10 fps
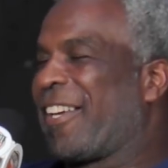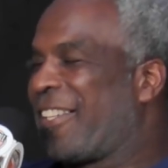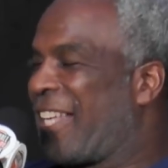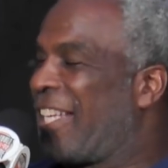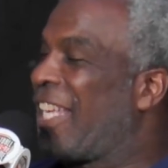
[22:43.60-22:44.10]

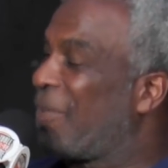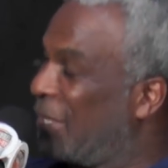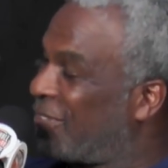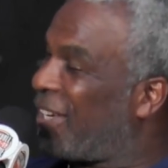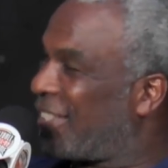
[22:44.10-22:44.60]
They need to be
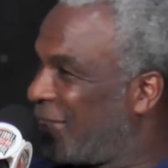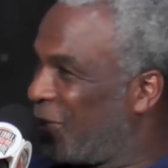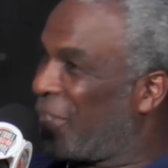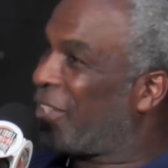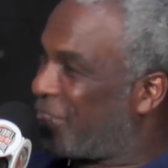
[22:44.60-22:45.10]
stretching,
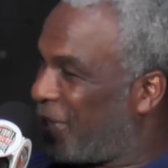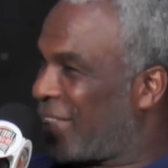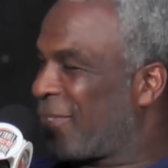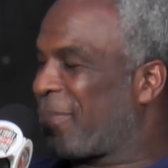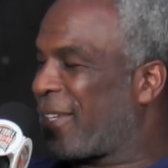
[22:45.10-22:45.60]
real
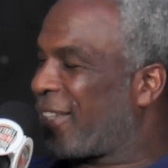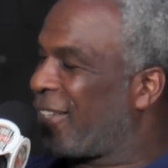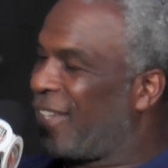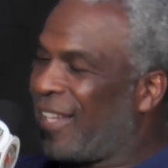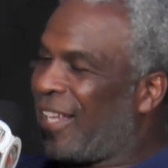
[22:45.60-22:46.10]
stretching. But,
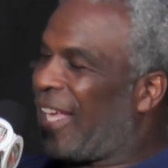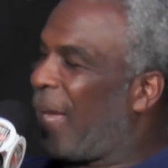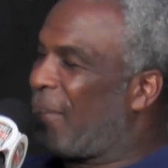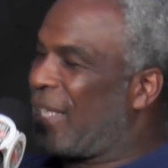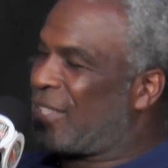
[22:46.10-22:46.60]

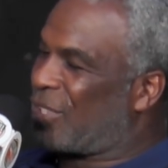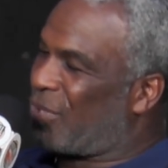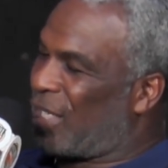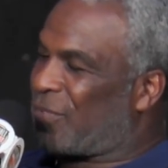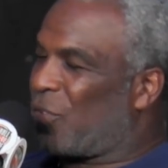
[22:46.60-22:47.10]
I mean, it's a
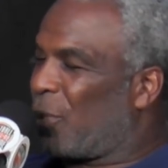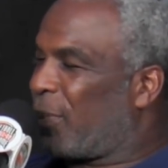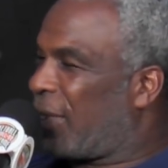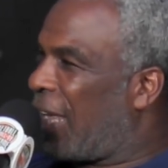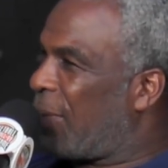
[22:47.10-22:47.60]
stretch four.
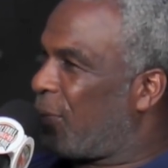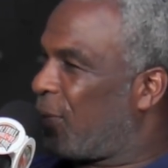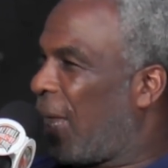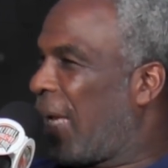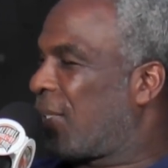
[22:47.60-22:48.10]
But they
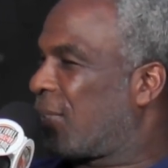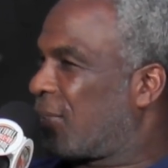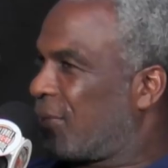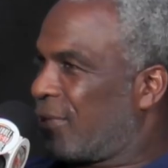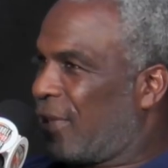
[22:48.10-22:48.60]
ain't, like,
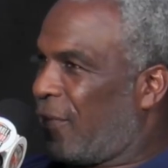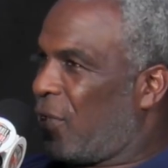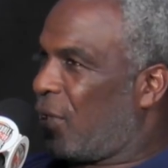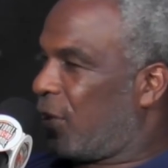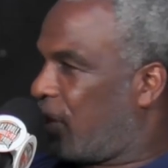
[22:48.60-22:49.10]
if
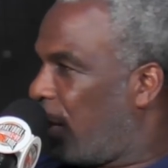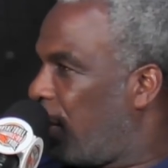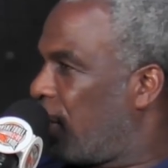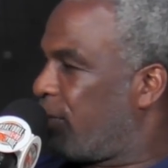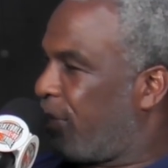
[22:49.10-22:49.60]
you're
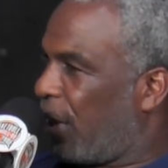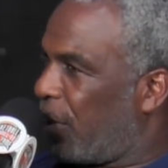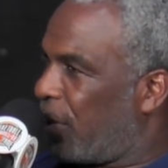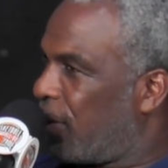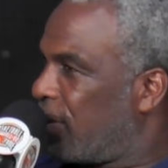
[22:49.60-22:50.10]
Dirk,
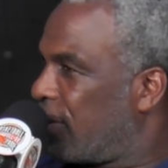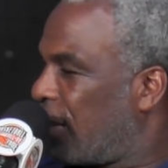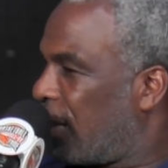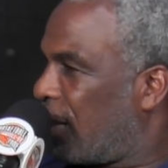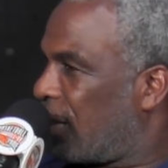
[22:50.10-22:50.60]

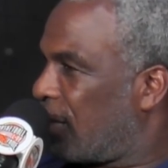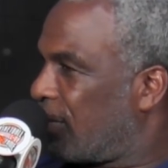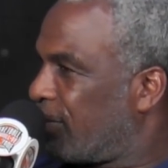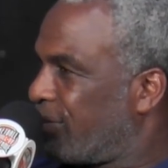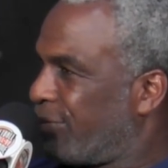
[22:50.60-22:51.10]

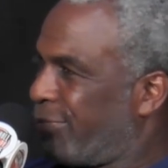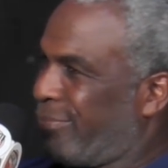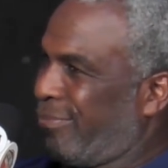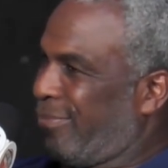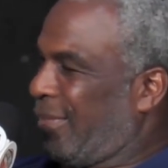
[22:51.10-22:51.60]
Bird,
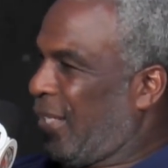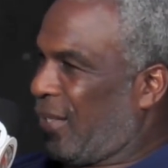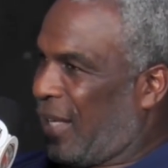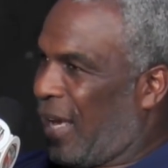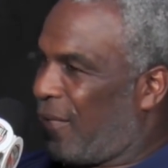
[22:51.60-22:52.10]

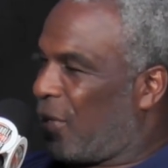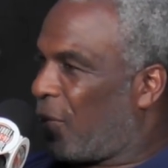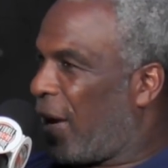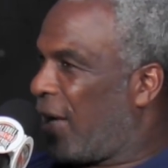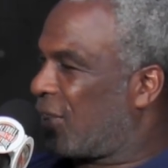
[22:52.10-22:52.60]
Kevin
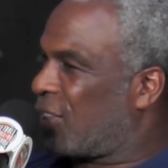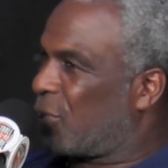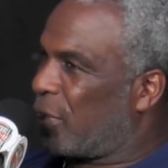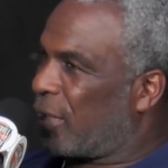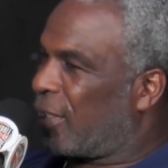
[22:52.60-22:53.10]
Durant
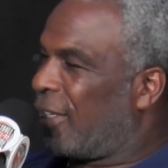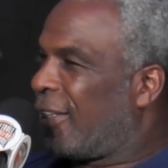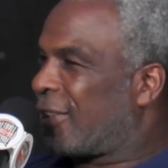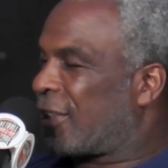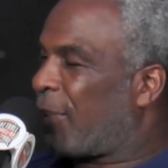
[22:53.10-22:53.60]
somewhere,
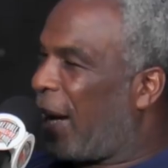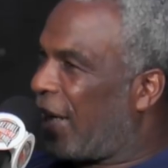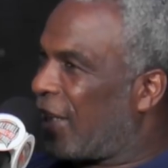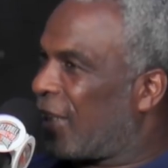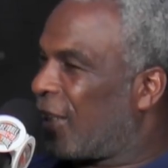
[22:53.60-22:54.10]

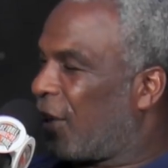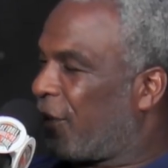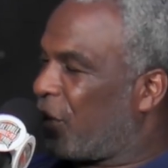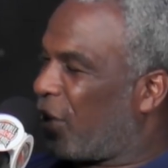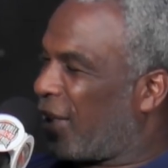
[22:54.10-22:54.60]
somebody, a
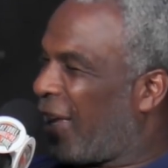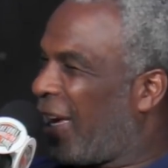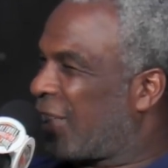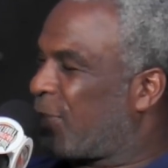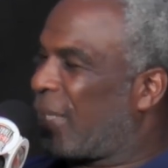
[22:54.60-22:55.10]
few other
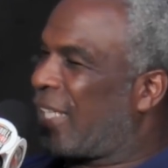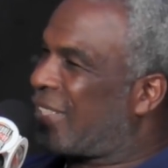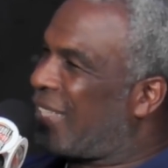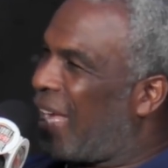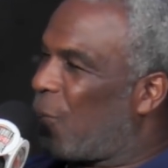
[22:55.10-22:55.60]
guys, but
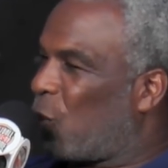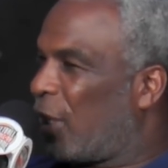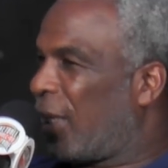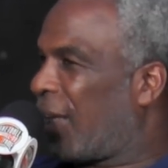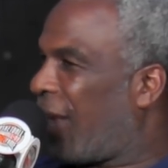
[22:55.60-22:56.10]
it's not
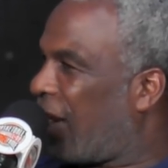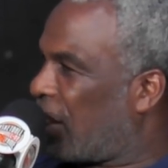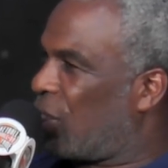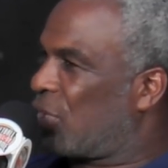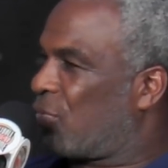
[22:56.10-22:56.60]
really a lot
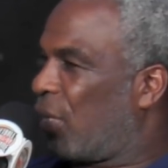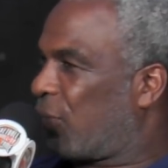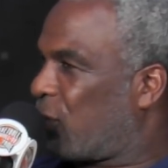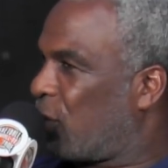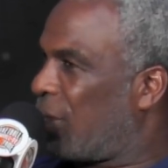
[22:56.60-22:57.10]
of good stretch
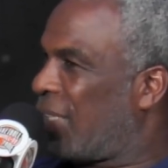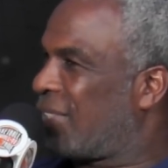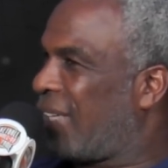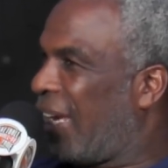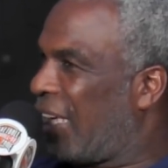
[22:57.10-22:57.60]
for. They
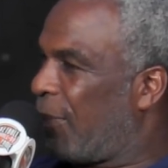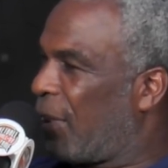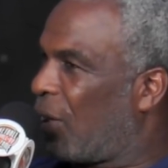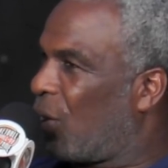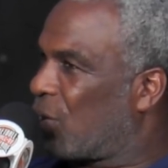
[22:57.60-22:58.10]
saying that
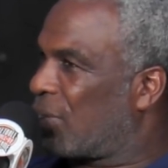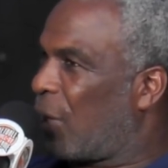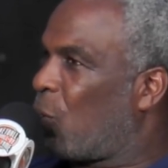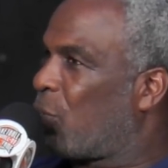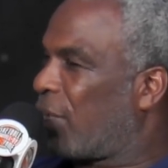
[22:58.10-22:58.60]
because
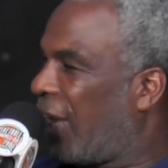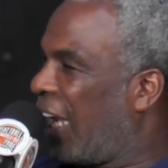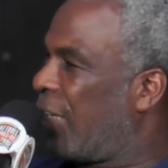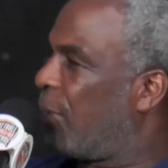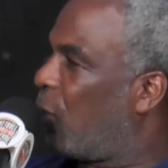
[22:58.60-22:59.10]
they want the
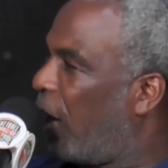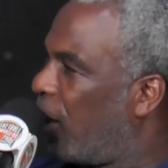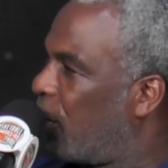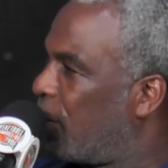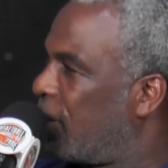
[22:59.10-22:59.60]
game to be wide
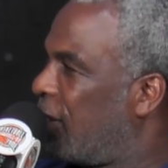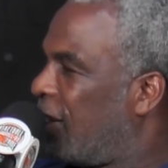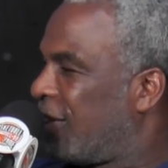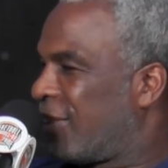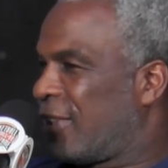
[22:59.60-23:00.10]
open.
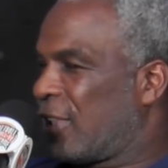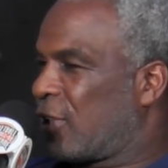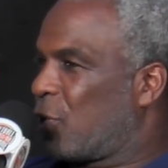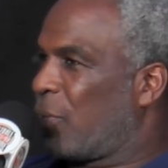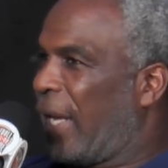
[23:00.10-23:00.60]
Mm-hmm.
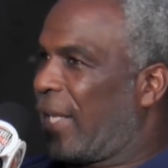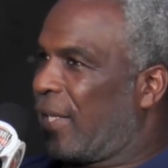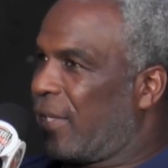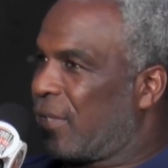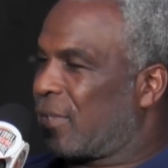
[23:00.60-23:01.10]
This new
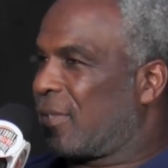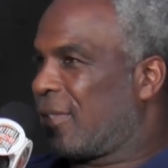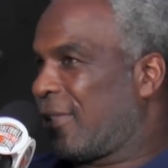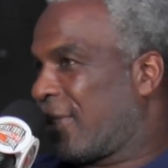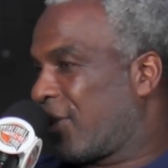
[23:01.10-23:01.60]
analytics,
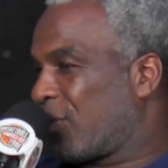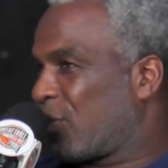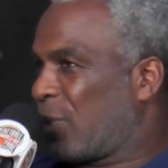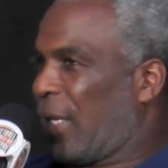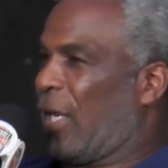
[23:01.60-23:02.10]
you know,
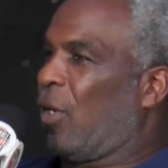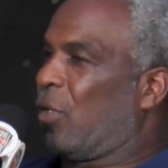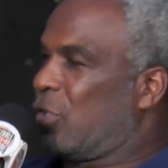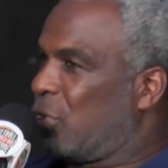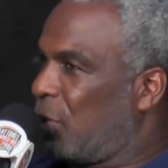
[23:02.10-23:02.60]

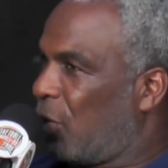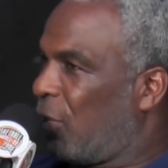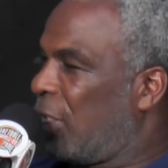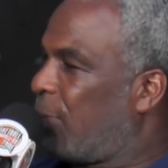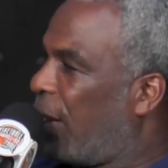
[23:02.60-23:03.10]
you shoot a
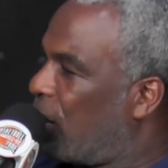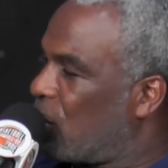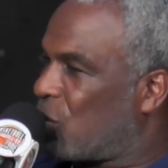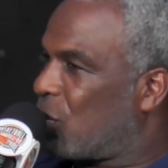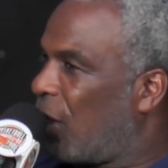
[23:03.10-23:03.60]
3 is better than
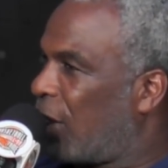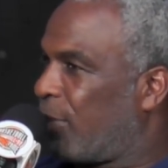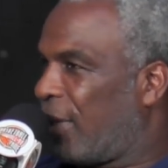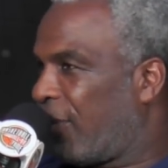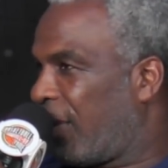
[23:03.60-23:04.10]
a 2. I don't believe in